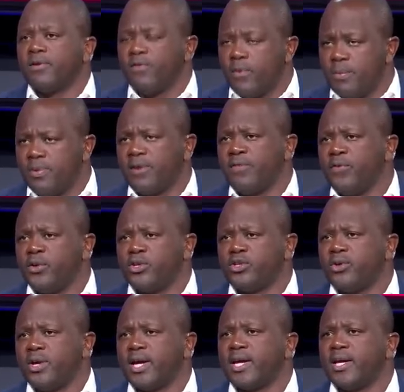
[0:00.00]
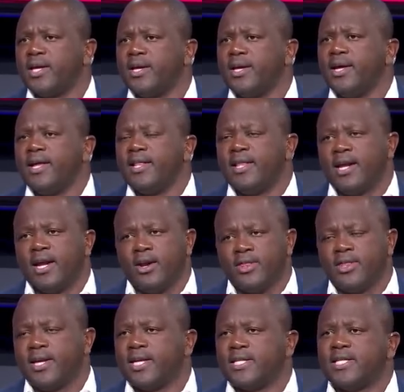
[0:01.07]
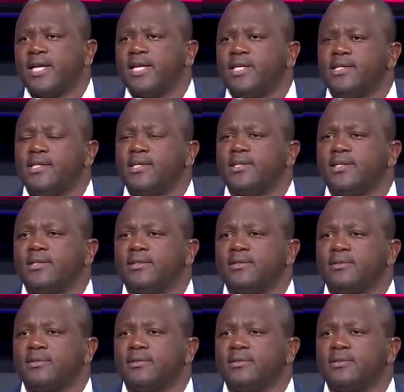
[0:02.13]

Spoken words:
from that first rack, then I don't think it's that easy.